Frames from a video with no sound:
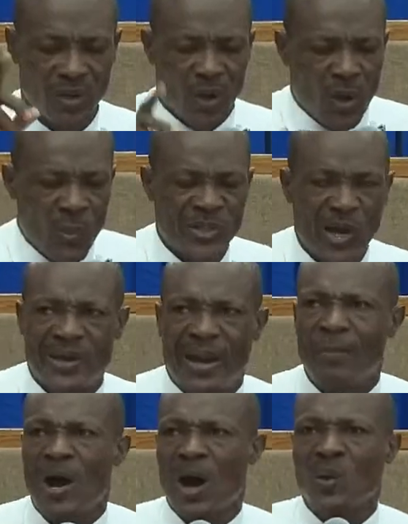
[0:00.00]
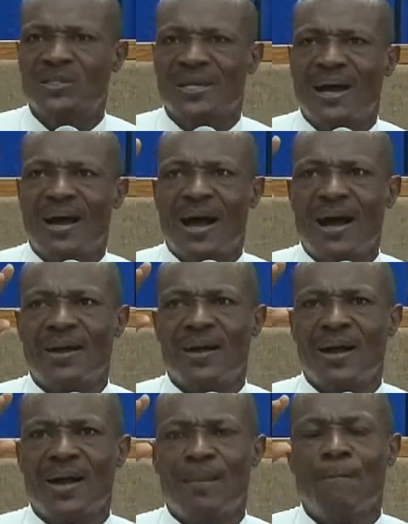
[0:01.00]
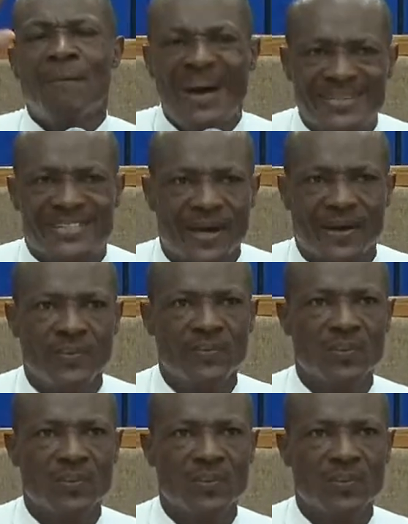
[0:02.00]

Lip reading: we're talking about a matter